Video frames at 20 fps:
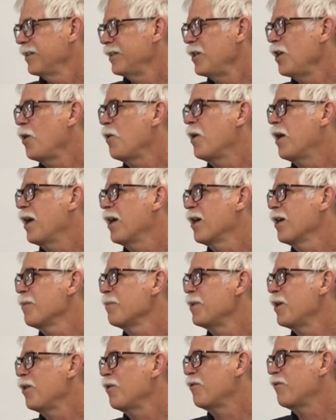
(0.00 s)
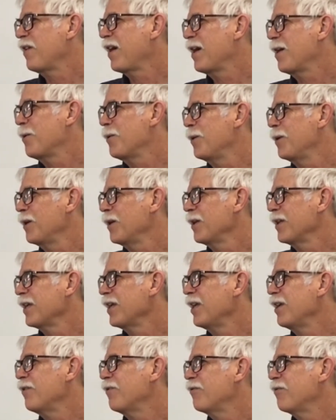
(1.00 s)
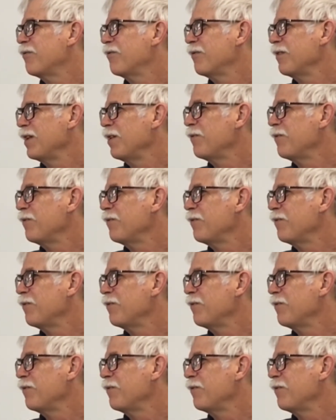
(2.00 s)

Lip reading: No harm, no foul. If it